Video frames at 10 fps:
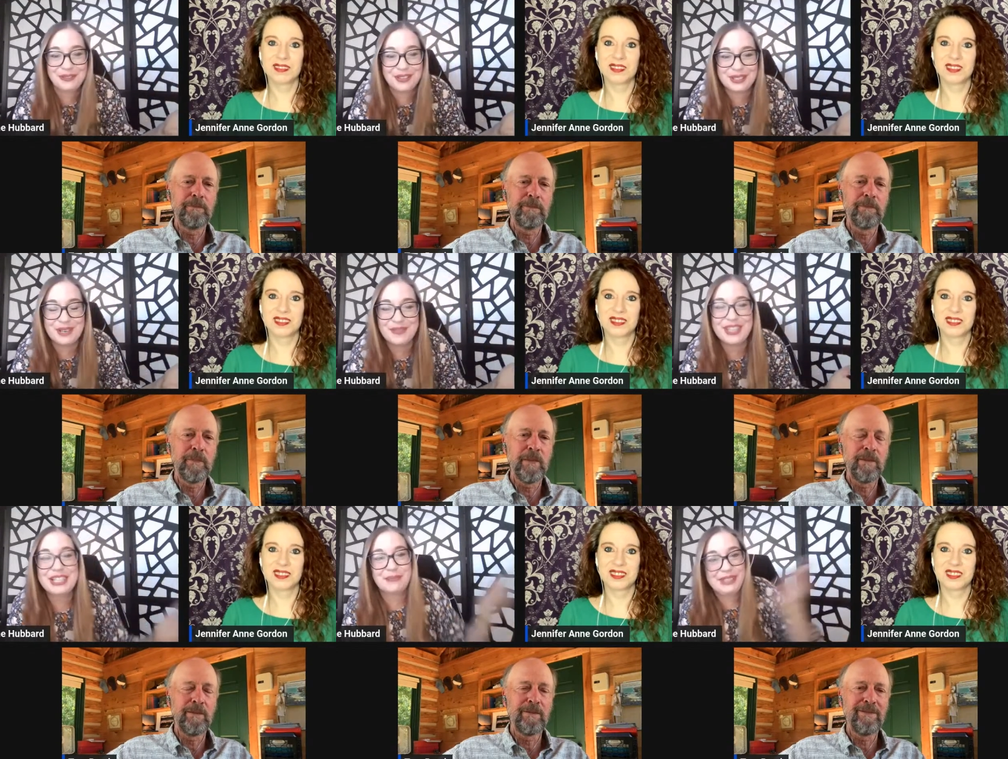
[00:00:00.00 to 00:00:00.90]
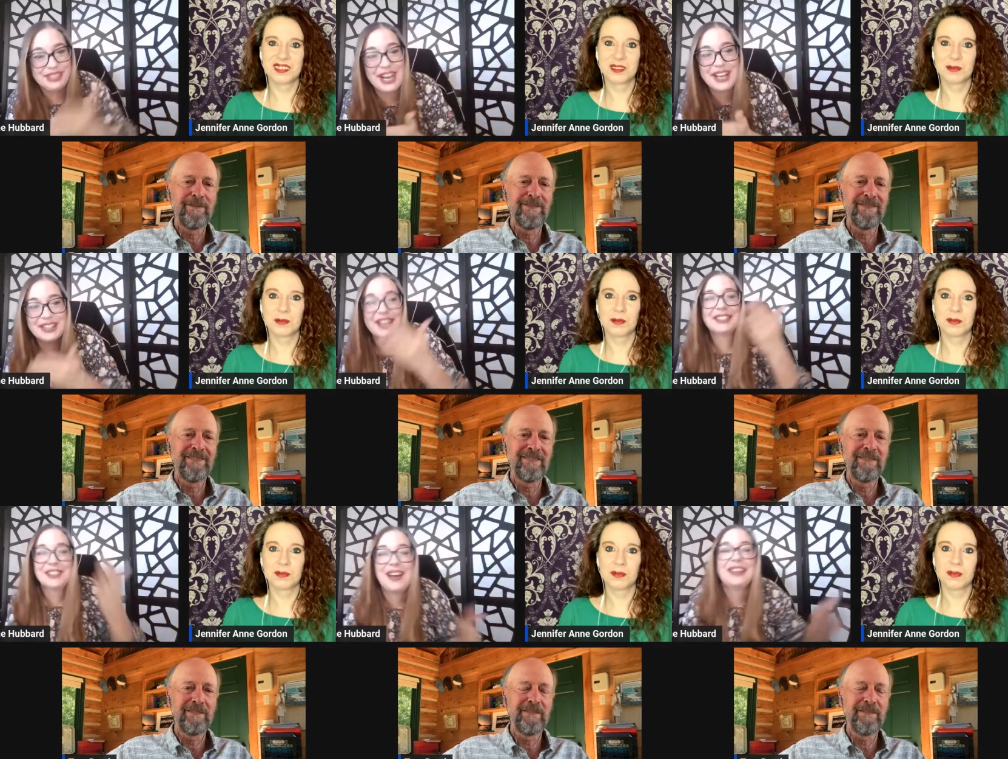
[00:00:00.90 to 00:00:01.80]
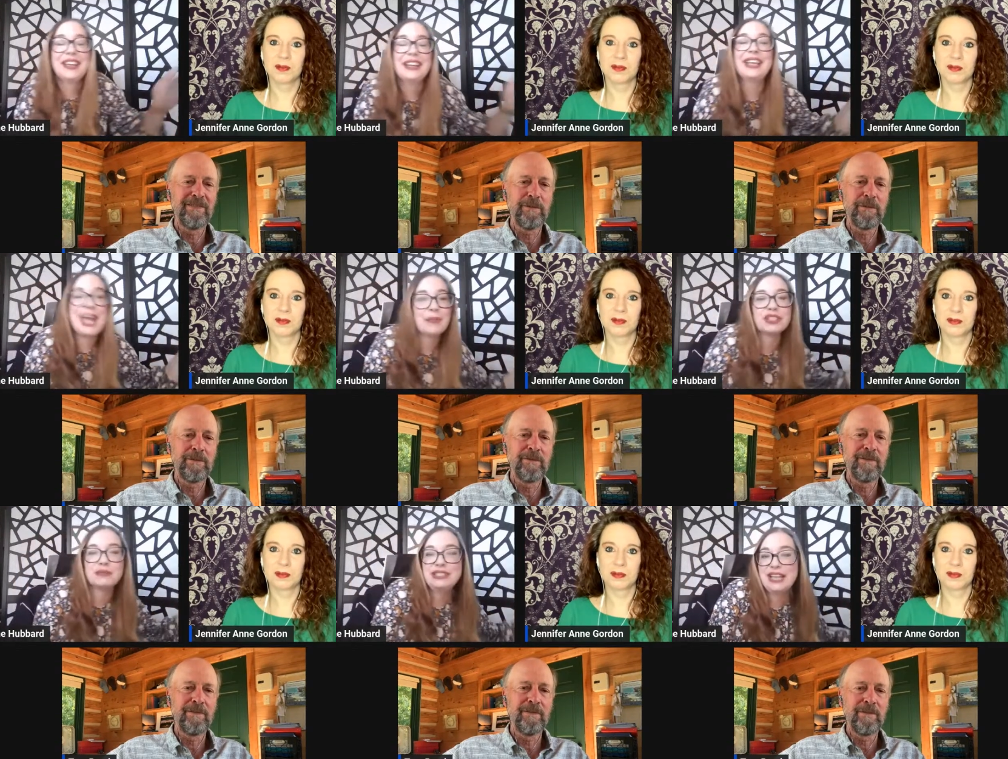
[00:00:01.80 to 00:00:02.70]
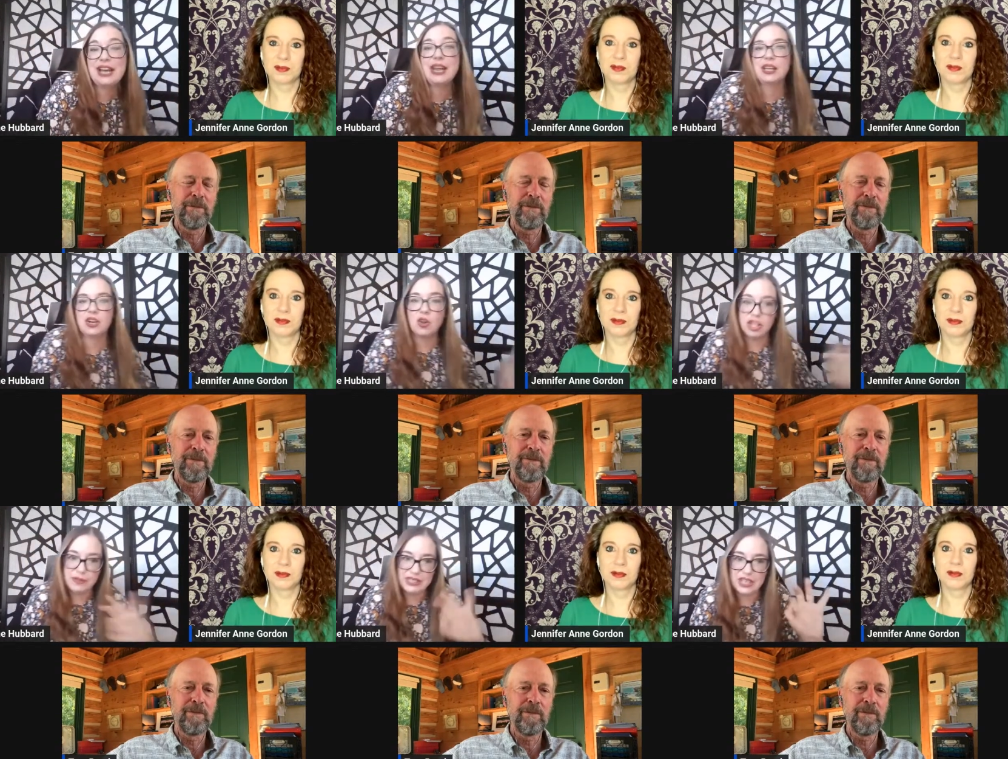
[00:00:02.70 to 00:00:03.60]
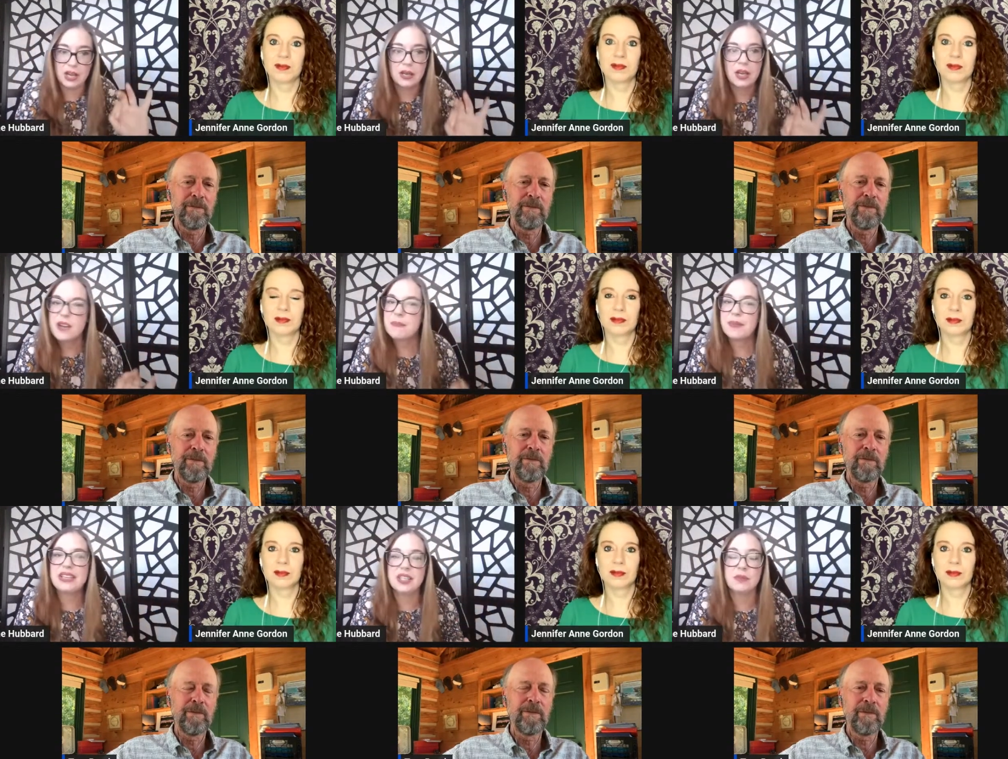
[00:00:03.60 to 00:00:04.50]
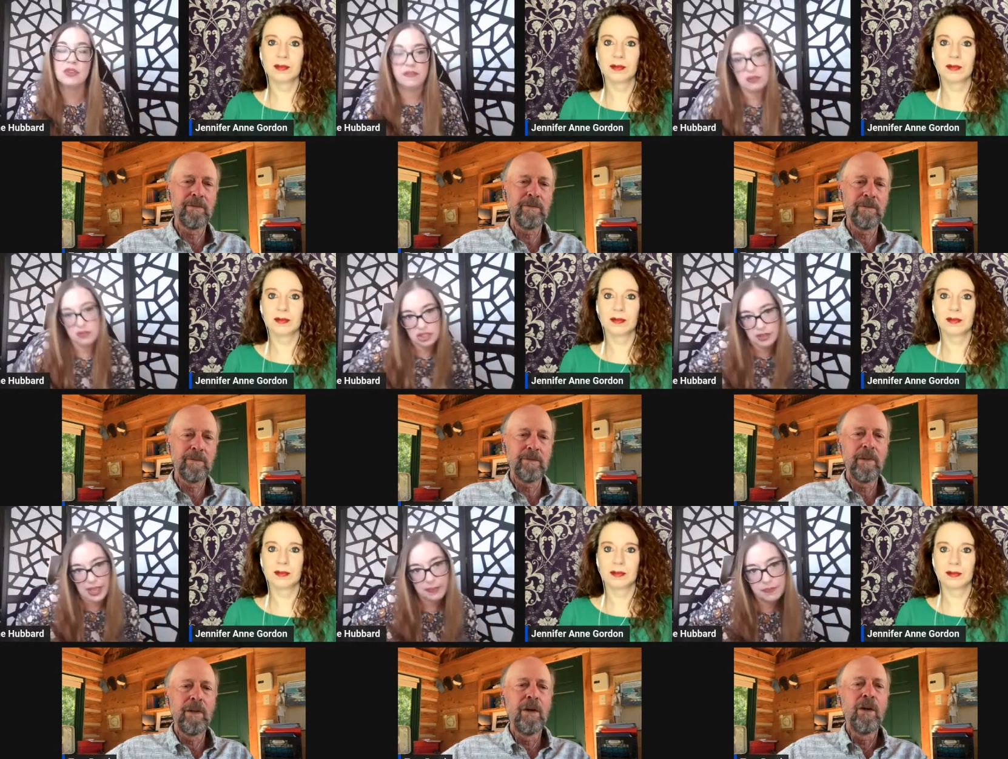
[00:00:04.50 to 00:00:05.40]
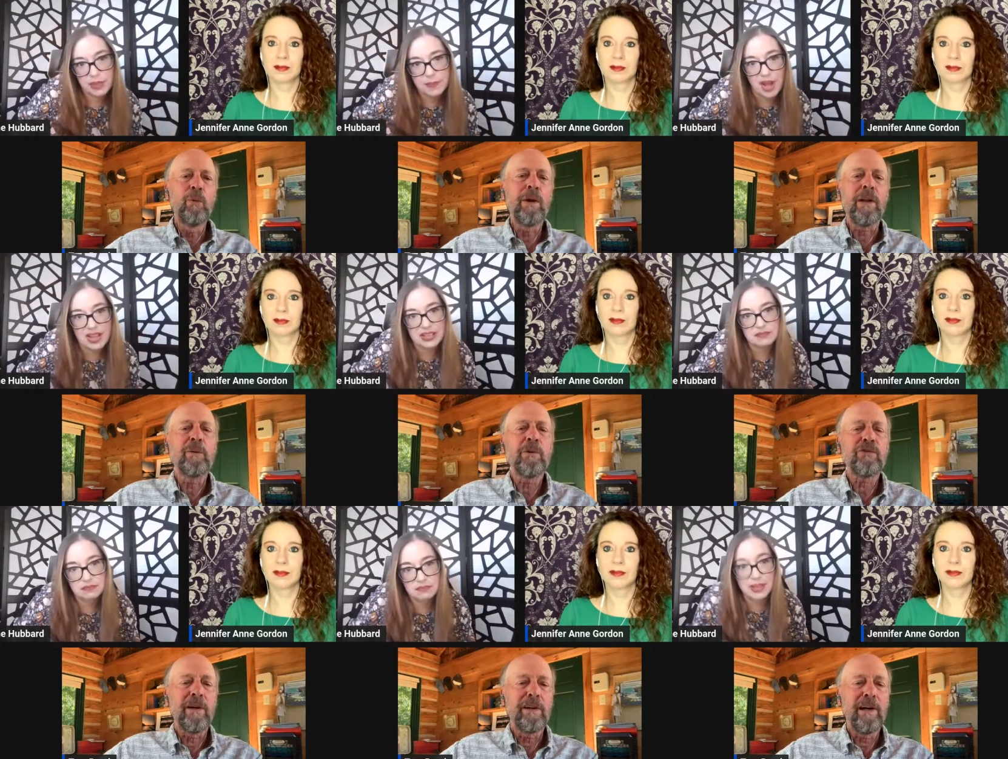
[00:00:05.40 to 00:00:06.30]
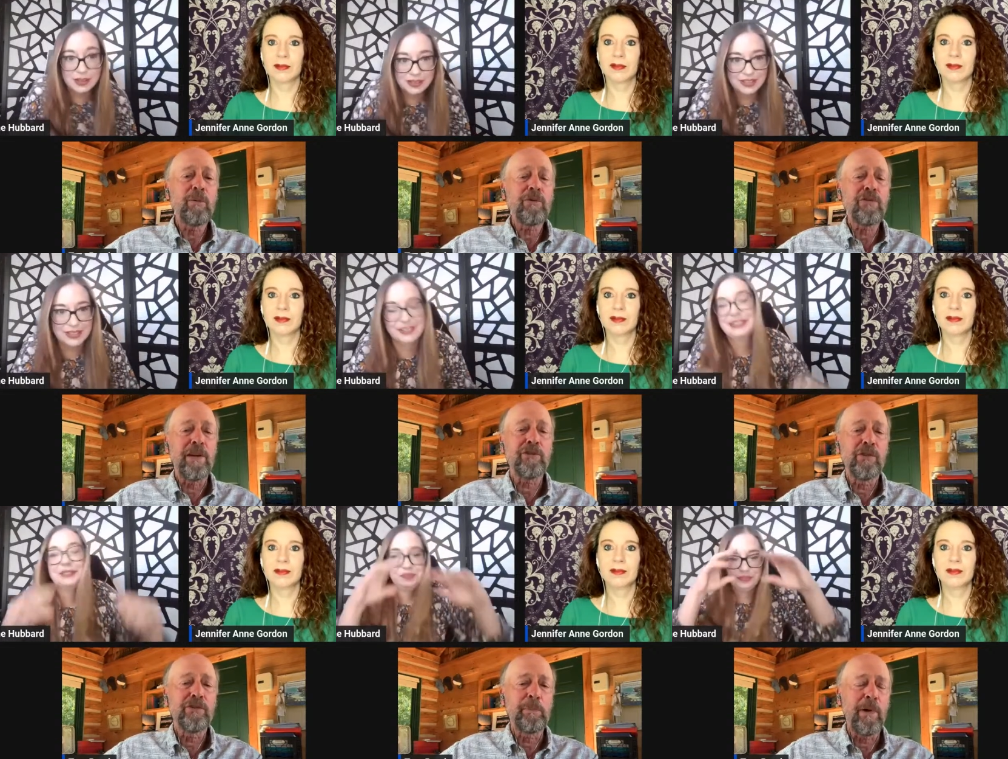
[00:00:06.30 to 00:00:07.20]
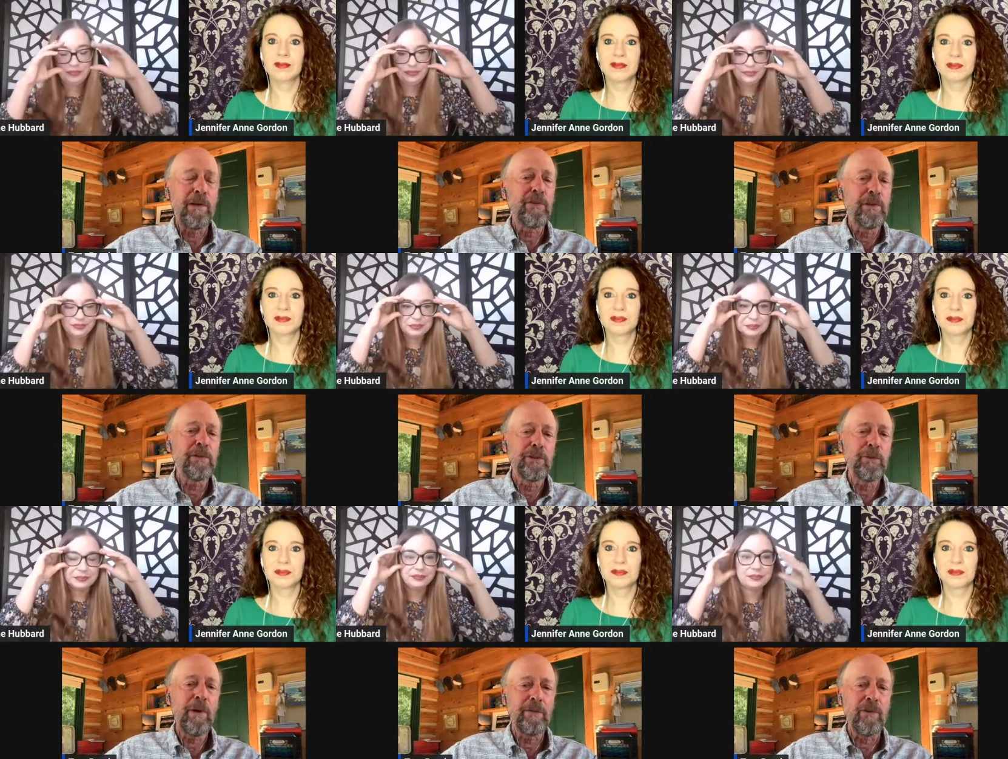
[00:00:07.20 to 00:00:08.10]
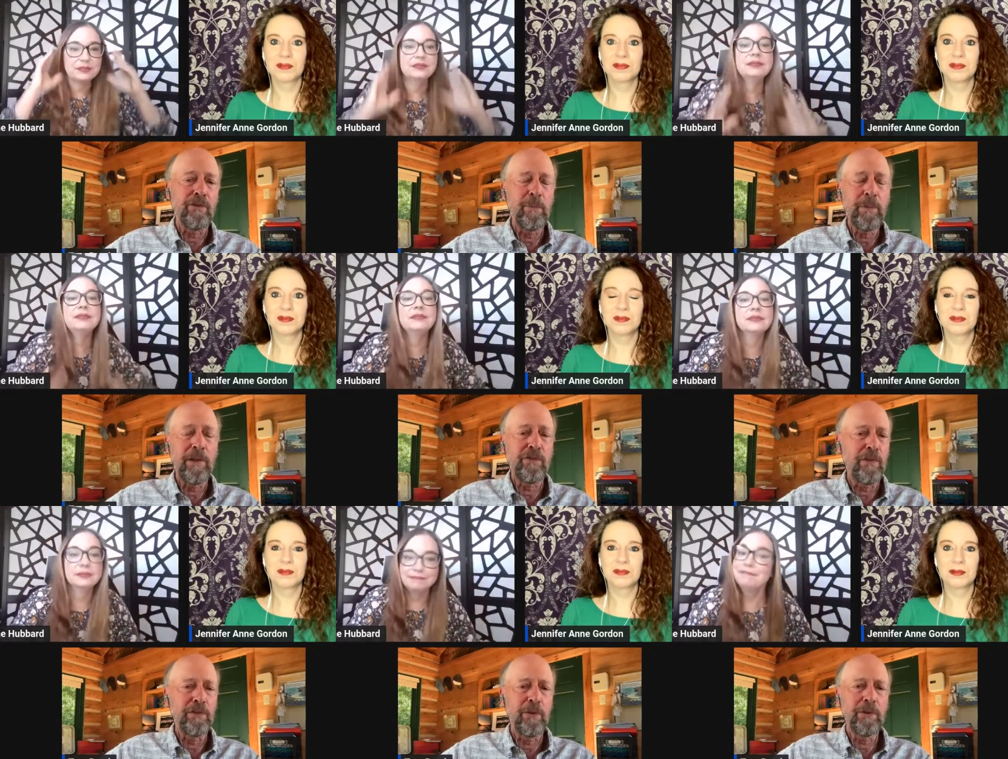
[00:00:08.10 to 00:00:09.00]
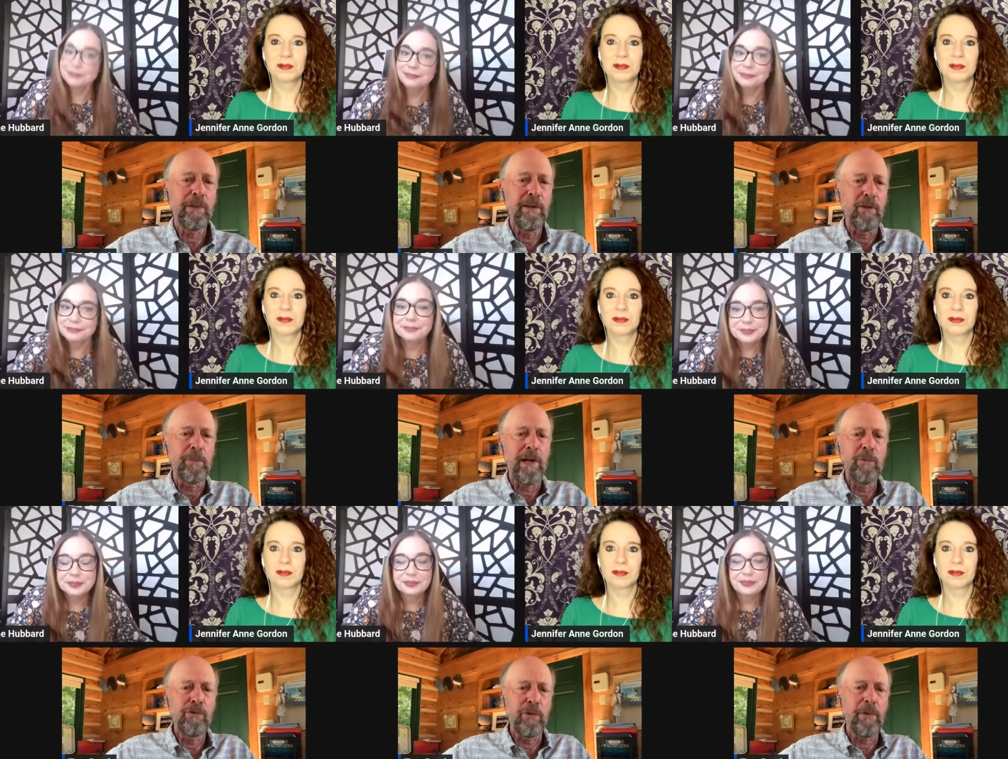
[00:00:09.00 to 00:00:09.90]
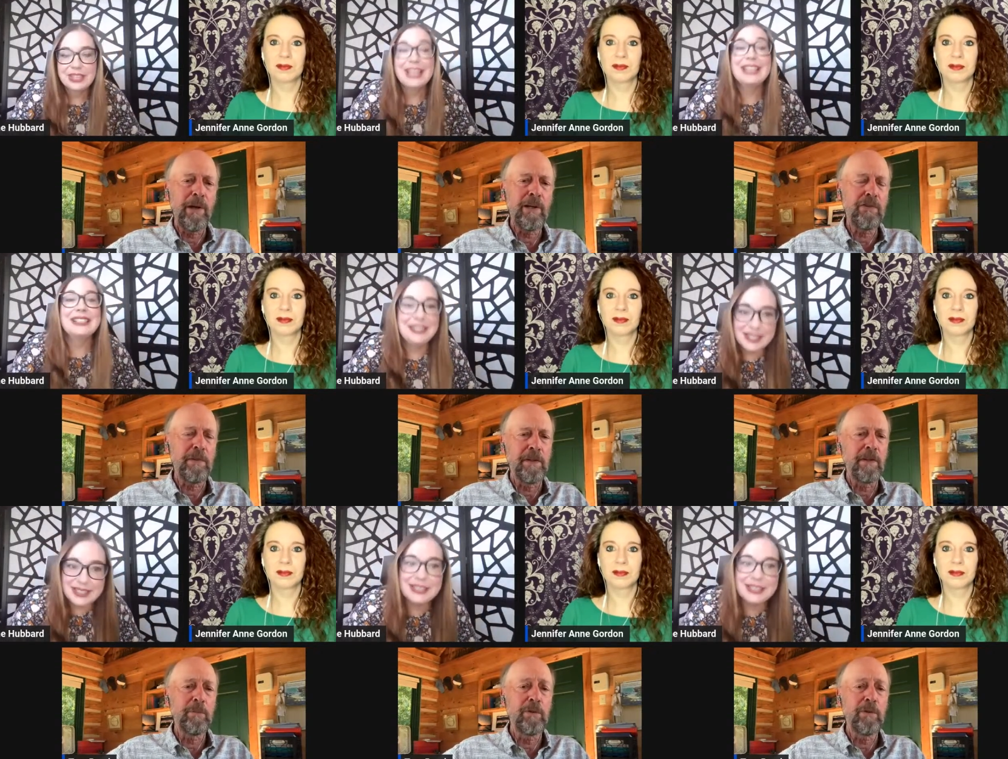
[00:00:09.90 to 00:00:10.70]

Speaker 1: for something to be done that is not legally able to be done and can only be done by subterfuge and like
Speaker 2: well, I was I was actually surprised. You're you're right. There's some places that don't allow it, but I was surprised at the Disneyland.